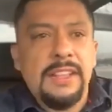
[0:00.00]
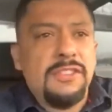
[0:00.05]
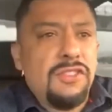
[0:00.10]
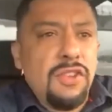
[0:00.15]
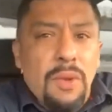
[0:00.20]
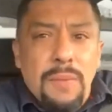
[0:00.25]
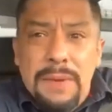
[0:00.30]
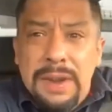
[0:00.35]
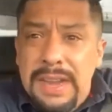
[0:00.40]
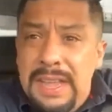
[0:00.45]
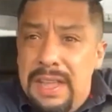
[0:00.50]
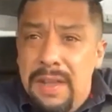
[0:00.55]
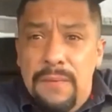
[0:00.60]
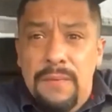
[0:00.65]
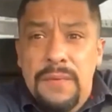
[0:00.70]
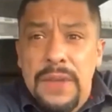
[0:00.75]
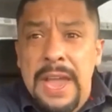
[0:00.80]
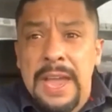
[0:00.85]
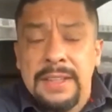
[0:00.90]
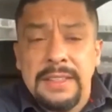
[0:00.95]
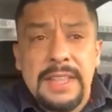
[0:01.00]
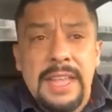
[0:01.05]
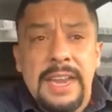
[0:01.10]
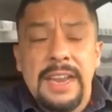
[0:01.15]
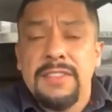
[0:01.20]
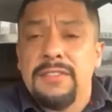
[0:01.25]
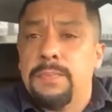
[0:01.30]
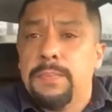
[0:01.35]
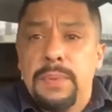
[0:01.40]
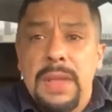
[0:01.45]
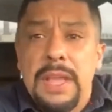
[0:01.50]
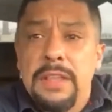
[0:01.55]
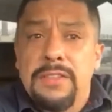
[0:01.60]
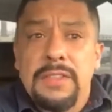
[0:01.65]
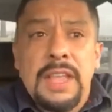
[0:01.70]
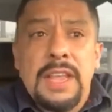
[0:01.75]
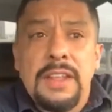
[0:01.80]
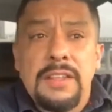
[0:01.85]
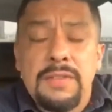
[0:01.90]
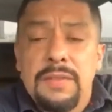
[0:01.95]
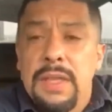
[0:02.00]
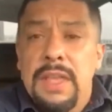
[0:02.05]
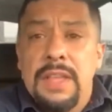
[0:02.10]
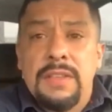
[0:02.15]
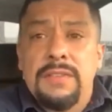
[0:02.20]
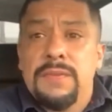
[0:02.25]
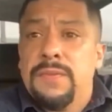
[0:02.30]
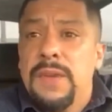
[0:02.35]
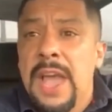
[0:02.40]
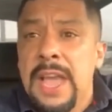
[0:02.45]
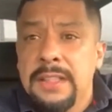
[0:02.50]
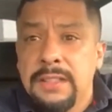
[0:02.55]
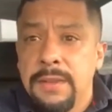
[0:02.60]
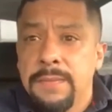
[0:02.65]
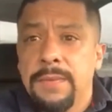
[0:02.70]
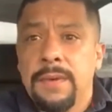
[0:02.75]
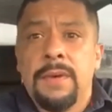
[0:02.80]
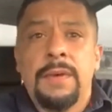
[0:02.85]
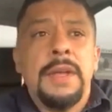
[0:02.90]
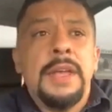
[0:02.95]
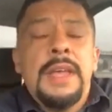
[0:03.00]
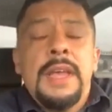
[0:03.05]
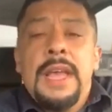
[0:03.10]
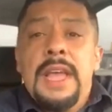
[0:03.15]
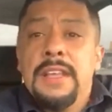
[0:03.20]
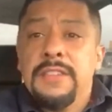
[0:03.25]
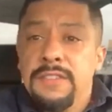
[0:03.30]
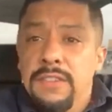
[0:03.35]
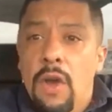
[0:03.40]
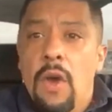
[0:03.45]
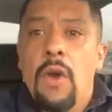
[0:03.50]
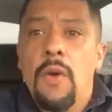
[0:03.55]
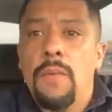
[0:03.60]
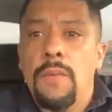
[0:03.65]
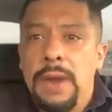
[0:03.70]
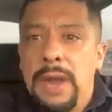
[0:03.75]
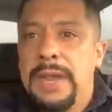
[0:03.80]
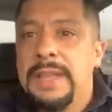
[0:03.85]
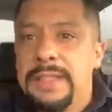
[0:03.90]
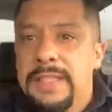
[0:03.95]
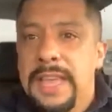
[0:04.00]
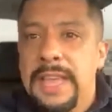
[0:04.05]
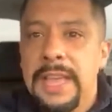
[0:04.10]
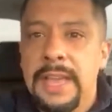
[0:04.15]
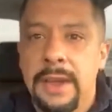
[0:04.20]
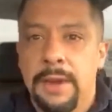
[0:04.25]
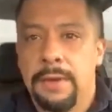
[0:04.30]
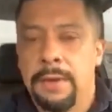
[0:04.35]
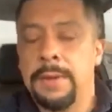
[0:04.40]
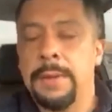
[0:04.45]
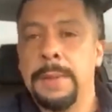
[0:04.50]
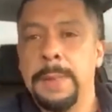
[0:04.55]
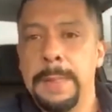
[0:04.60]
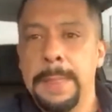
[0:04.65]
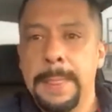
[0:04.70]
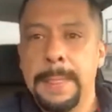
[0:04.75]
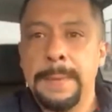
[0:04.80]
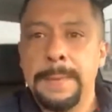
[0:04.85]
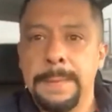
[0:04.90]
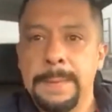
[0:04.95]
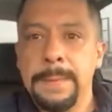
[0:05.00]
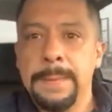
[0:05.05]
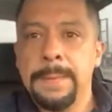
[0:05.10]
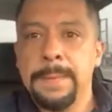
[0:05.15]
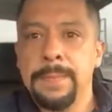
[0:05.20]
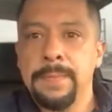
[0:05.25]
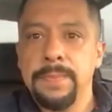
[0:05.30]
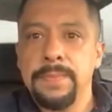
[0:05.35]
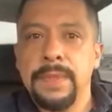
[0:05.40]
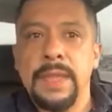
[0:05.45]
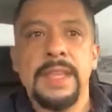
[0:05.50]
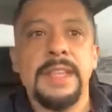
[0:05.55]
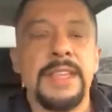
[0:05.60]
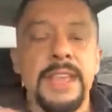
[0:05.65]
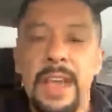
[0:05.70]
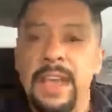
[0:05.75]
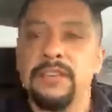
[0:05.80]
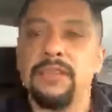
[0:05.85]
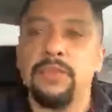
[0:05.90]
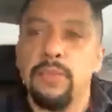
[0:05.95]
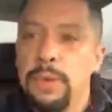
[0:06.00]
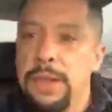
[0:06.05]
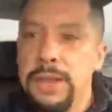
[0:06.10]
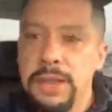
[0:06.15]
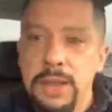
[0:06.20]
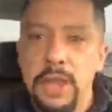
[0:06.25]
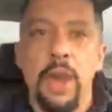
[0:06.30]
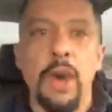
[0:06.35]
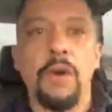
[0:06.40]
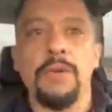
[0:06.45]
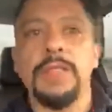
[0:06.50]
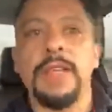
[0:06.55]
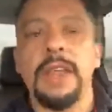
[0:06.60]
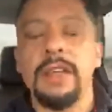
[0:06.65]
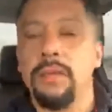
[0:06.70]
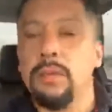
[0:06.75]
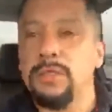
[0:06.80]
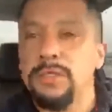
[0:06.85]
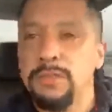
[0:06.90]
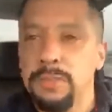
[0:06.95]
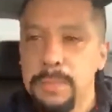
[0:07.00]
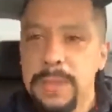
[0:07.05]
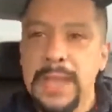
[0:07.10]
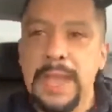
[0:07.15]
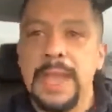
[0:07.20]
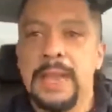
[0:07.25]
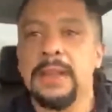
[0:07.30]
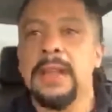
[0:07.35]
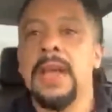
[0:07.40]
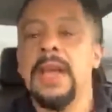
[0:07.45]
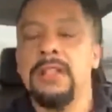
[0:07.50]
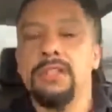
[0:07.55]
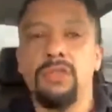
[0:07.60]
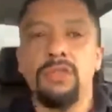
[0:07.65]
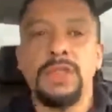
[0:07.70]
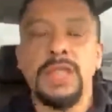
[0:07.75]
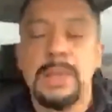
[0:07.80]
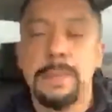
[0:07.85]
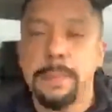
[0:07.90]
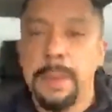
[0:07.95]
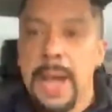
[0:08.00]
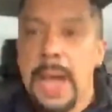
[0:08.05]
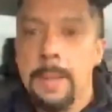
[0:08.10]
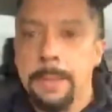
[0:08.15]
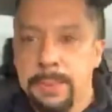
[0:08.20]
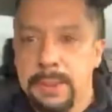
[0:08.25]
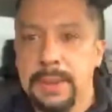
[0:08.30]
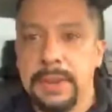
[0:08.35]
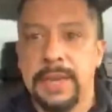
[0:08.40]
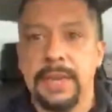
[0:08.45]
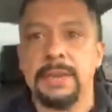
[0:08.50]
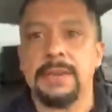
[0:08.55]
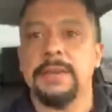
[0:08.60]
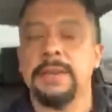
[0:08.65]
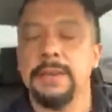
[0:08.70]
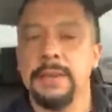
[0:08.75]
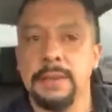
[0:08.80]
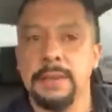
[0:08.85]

It's already a fact. It's factable. It's already there. Yes, we know that it was made to depopulate.